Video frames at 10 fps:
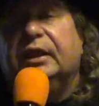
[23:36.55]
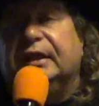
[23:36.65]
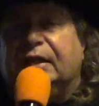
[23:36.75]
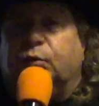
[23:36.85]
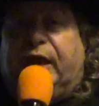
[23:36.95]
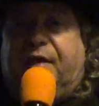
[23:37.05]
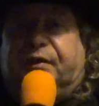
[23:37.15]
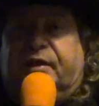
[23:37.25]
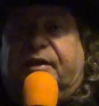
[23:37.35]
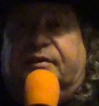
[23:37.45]
that's what
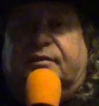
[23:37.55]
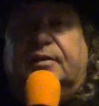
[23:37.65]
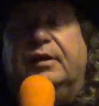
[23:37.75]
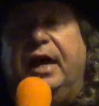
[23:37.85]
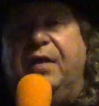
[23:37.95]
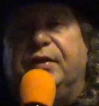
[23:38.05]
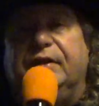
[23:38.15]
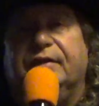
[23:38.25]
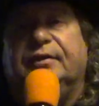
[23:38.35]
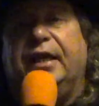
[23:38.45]
heaven is. Heaven
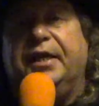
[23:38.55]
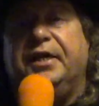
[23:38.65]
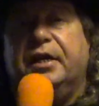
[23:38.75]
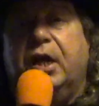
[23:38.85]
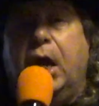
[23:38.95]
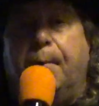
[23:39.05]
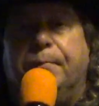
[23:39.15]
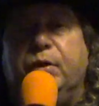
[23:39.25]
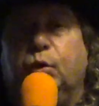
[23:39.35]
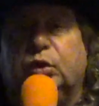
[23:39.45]
is a
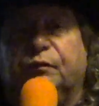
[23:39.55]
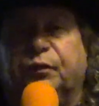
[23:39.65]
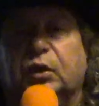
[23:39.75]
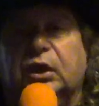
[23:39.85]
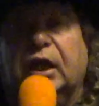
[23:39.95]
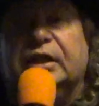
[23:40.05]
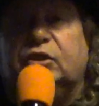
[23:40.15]
beautiful,